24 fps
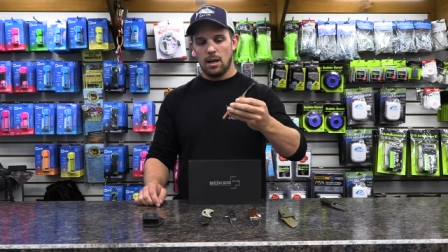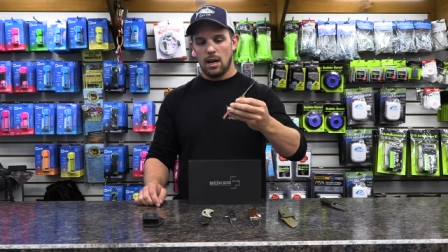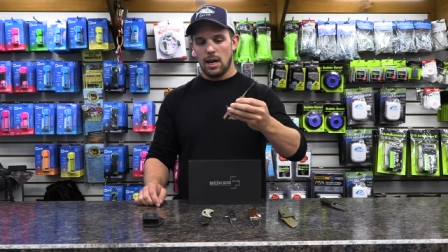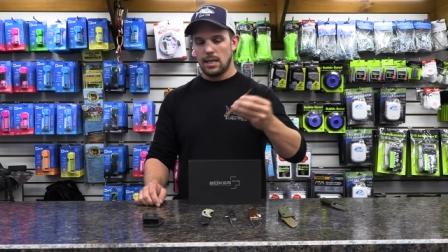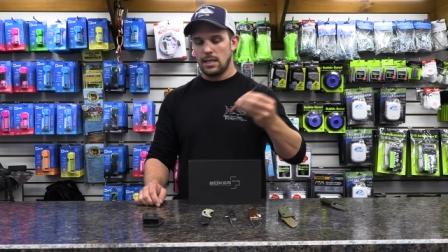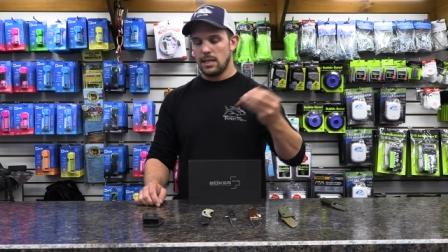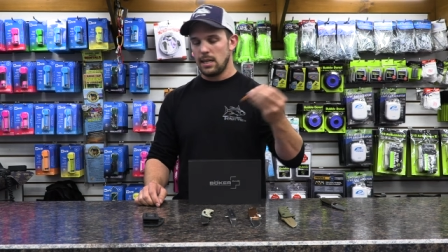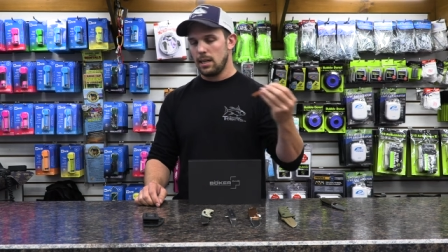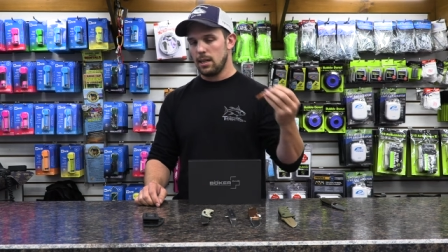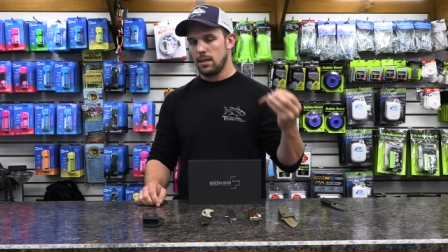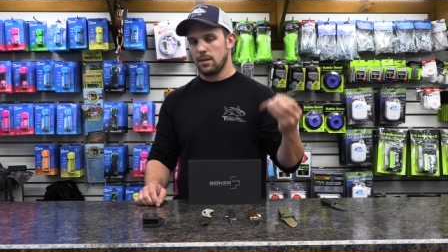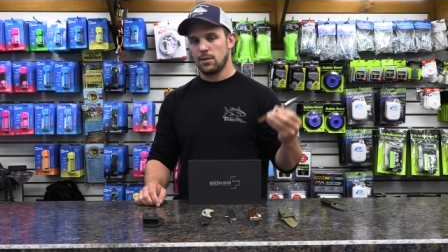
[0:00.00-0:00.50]

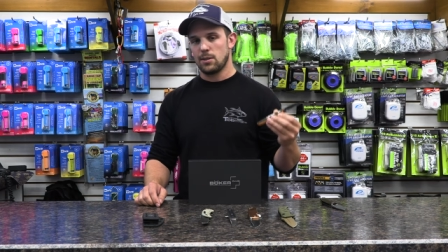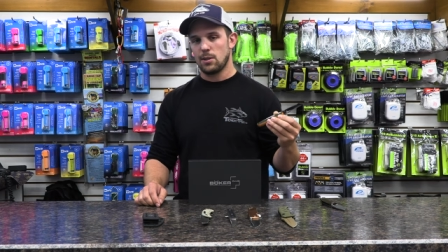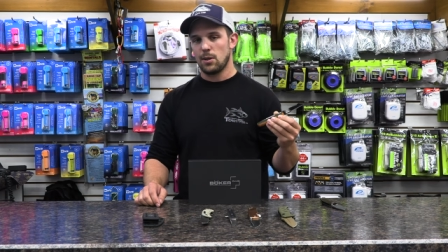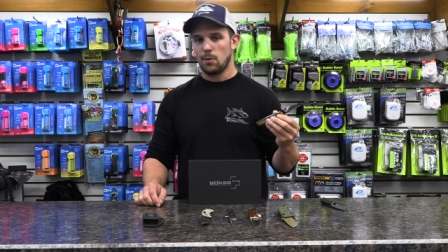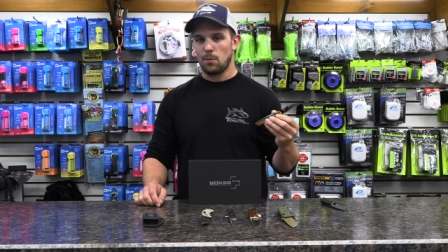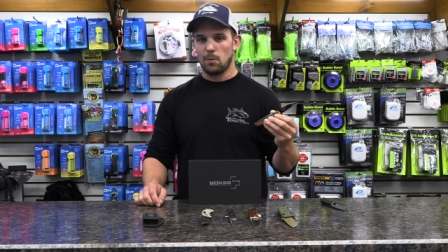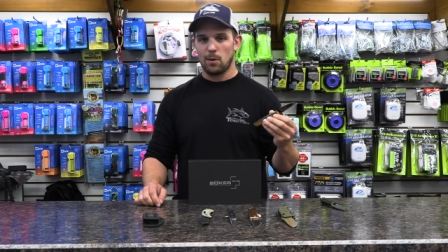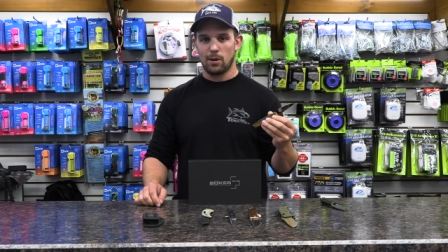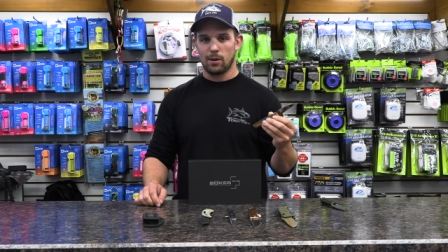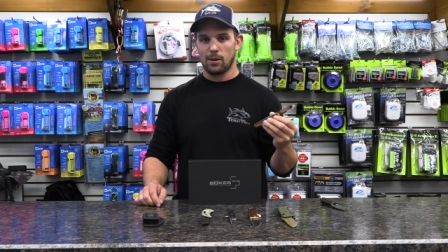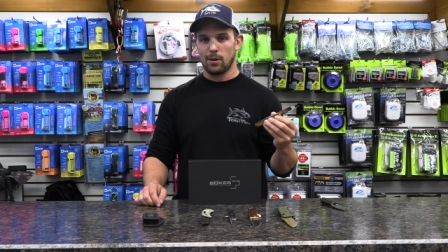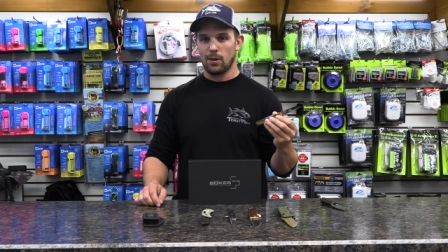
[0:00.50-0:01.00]
I take it in
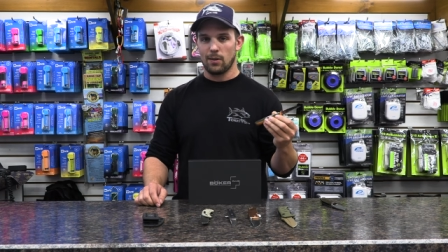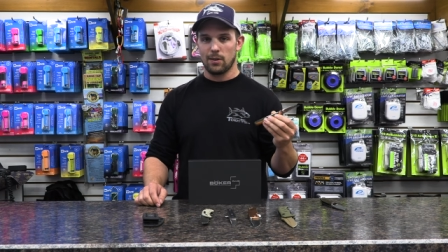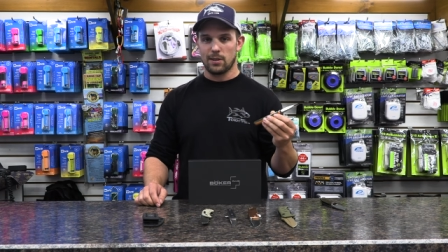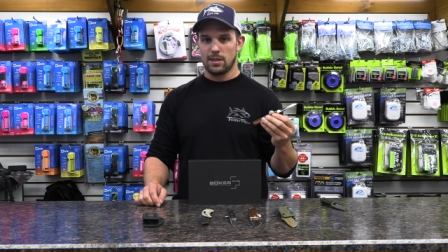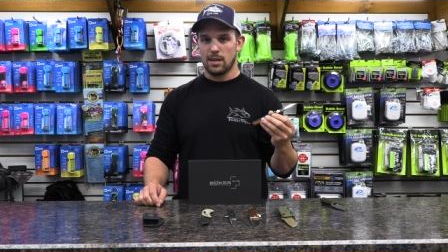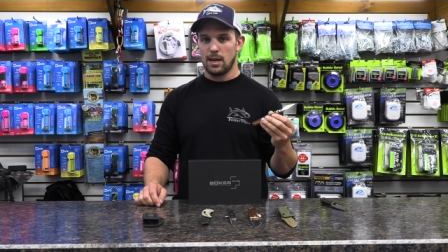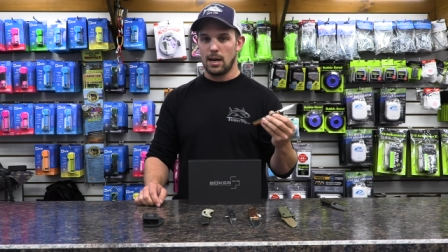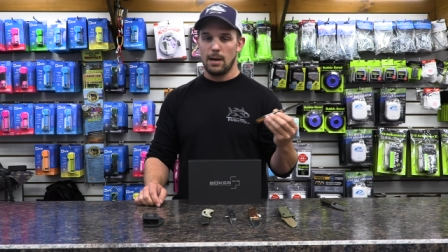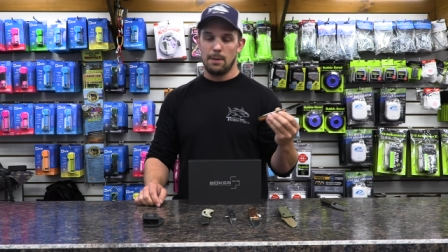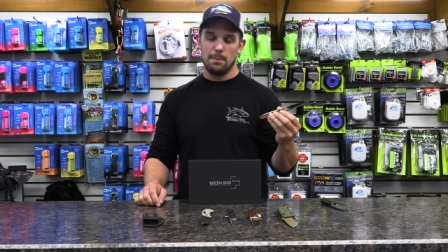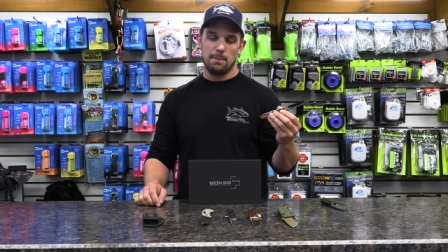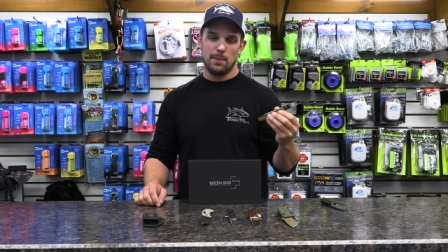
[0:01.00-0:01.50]
salt water all the
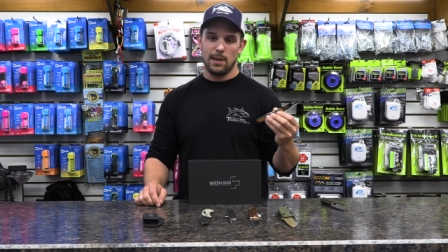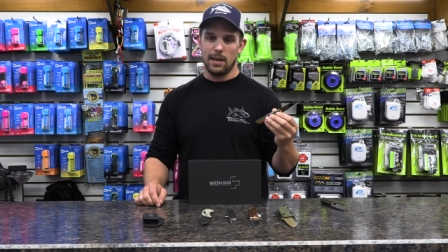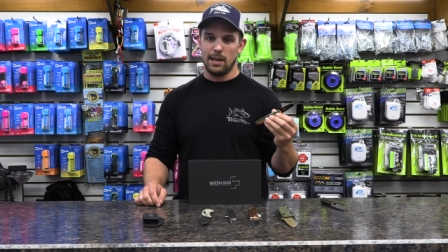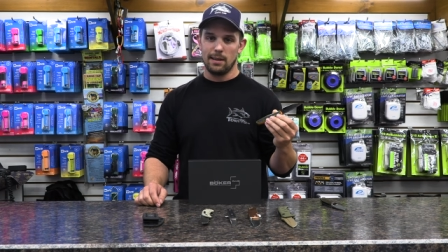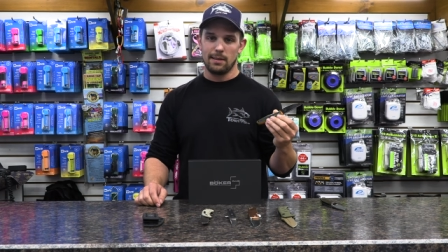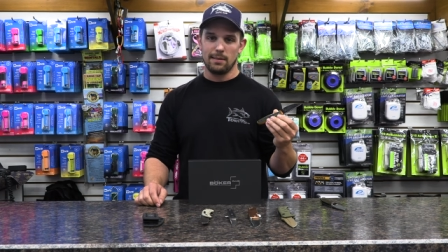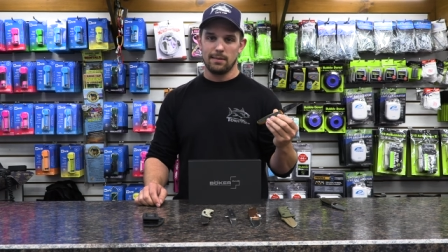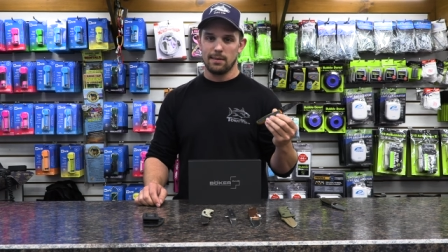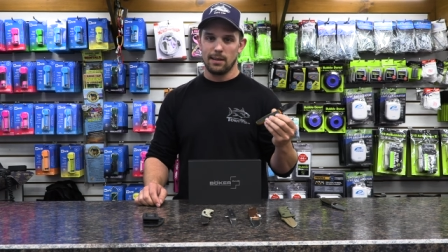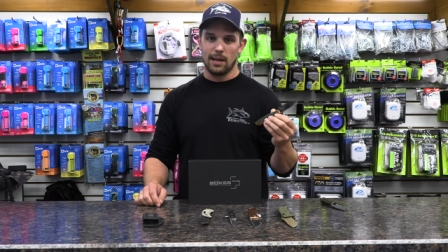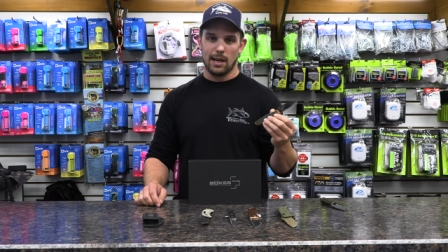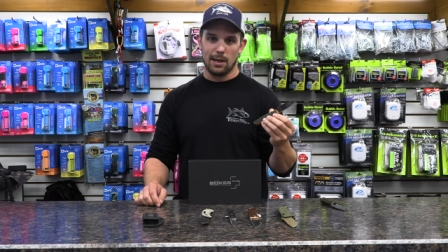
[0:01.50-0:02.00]
time
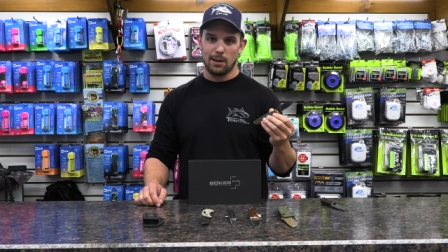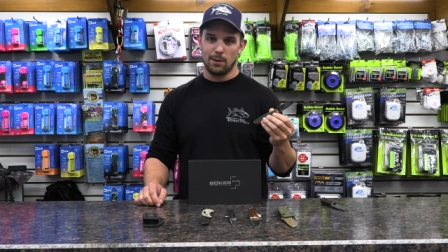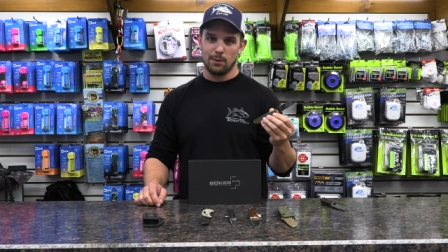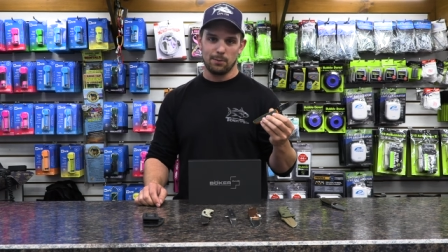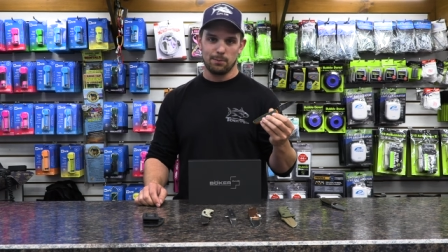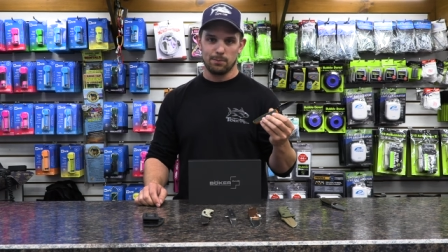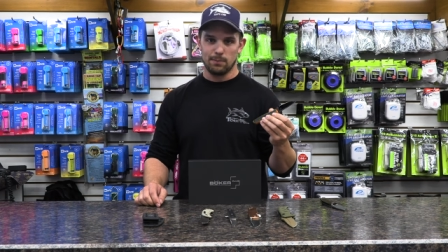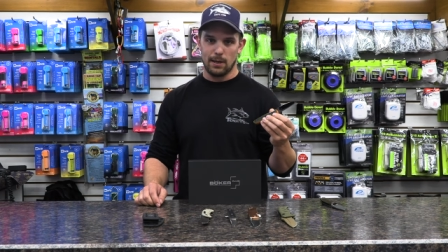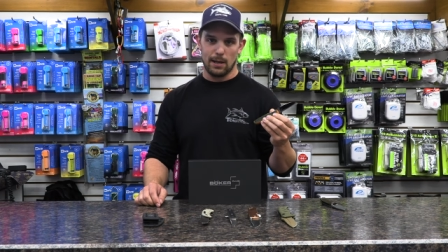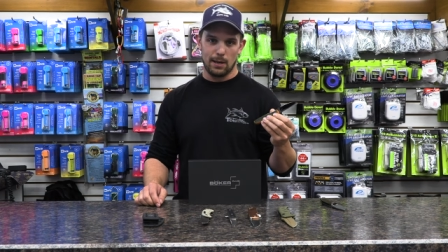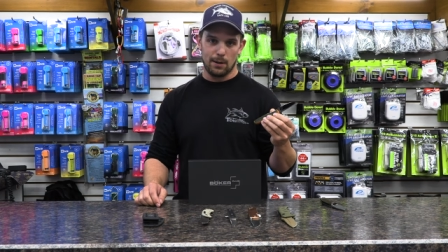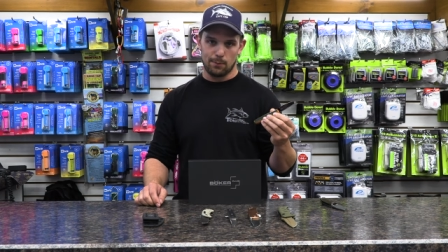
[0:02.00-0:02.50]
and I
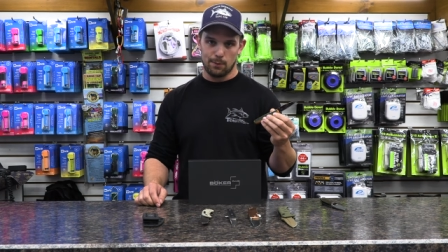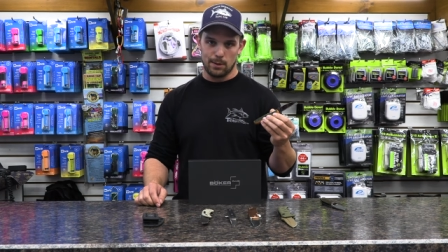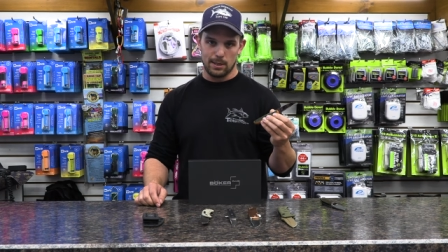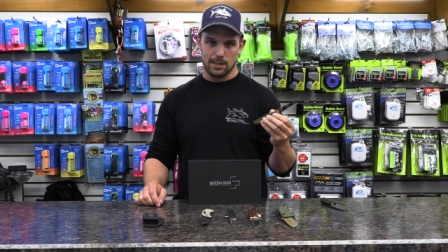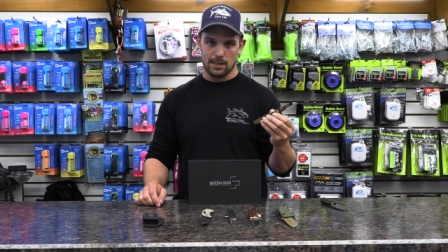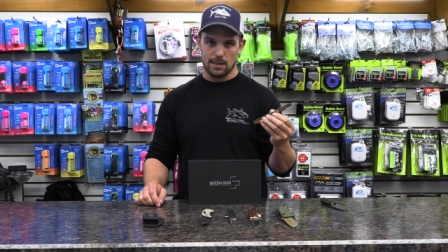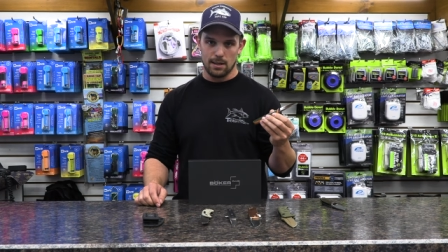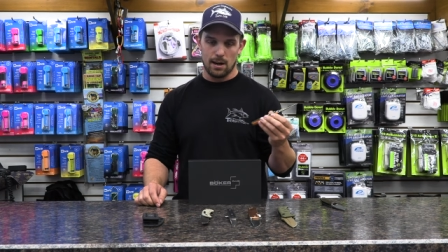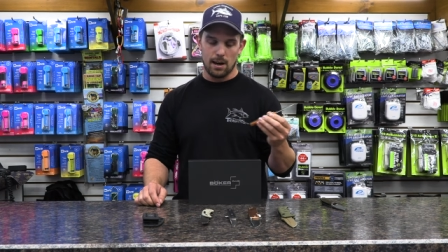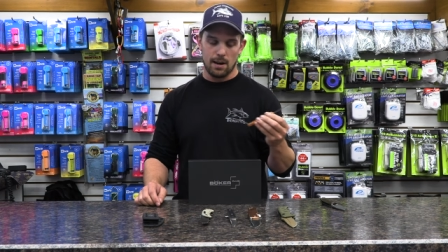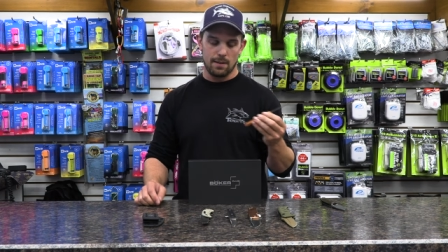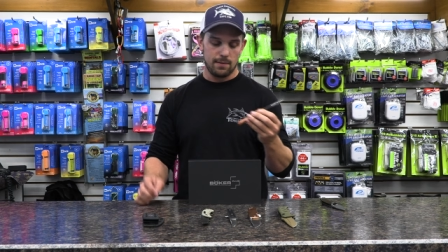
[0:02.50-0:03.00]
don't, I don't
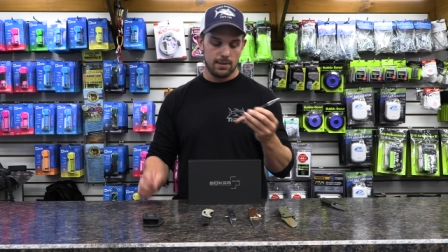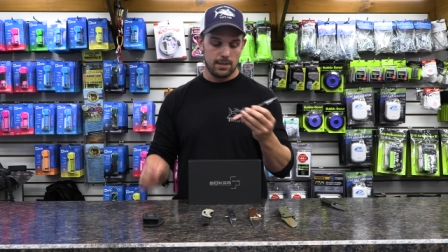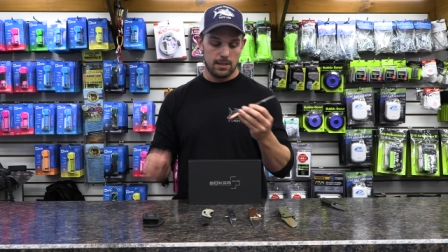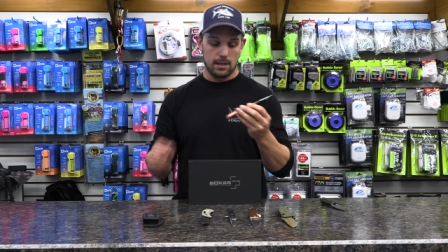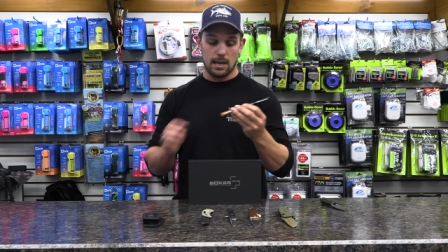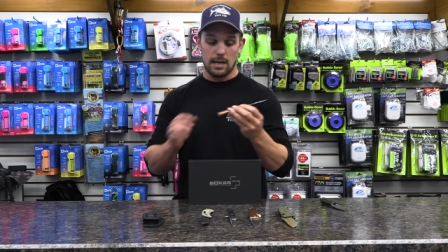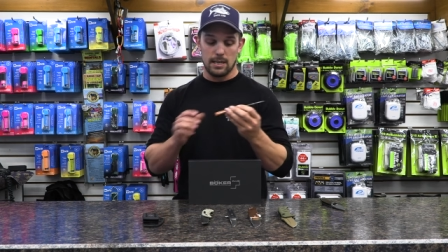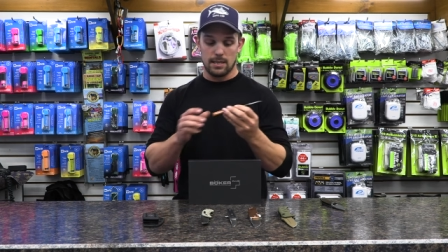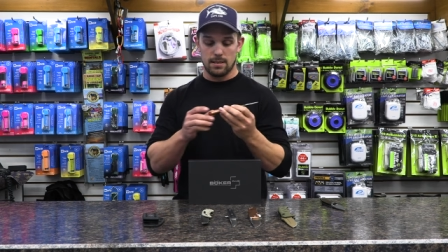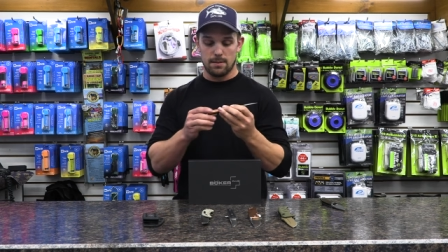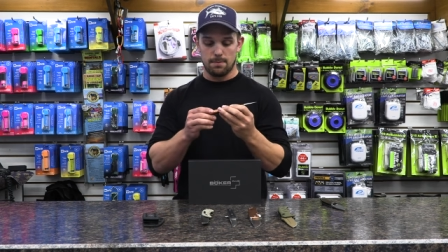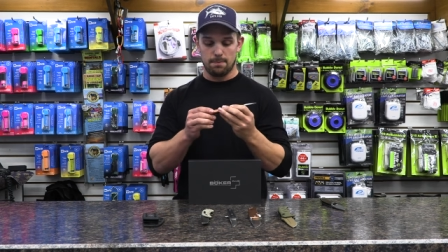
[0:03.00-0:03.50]
rinse it off. It's
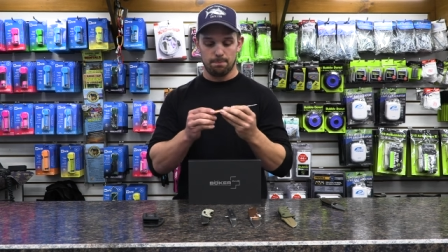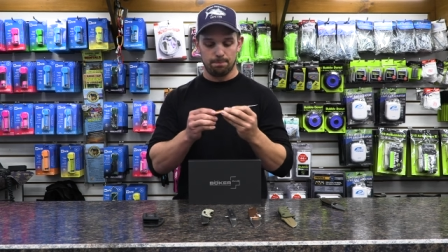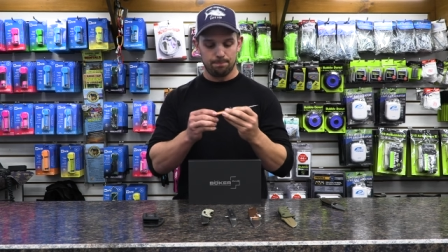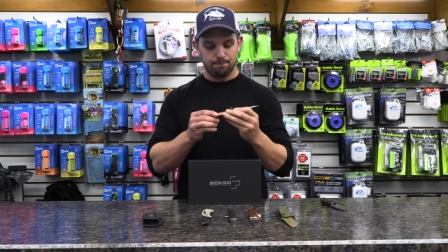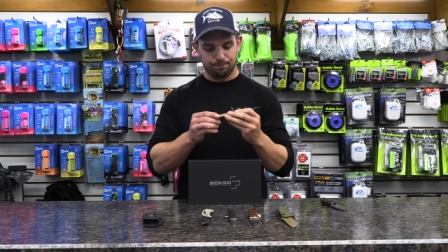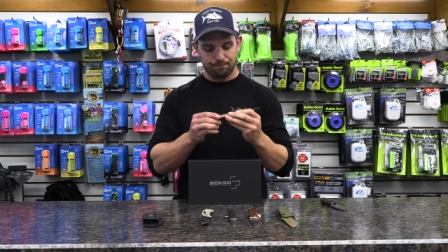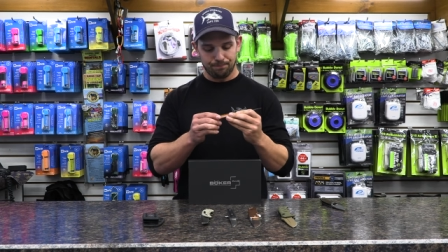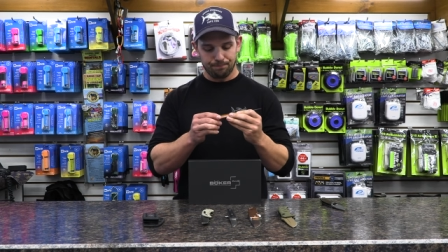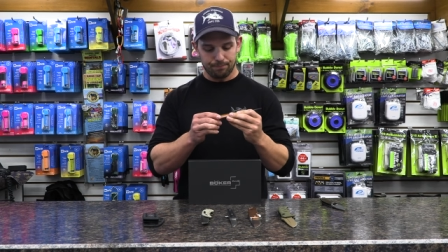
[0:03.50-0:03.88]
awesome.